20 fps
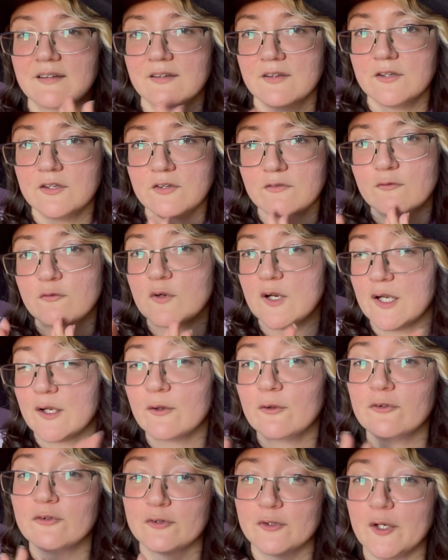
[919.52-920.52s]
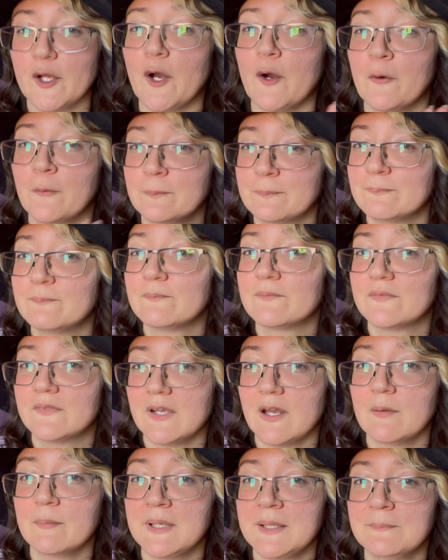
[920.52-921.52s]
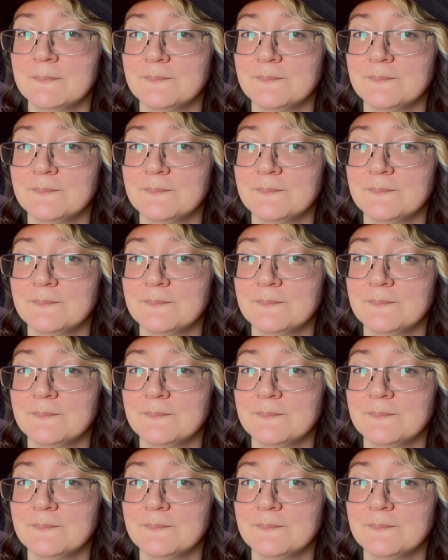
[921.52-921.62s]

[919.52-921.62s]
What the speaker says: Freckles or no? Tell me.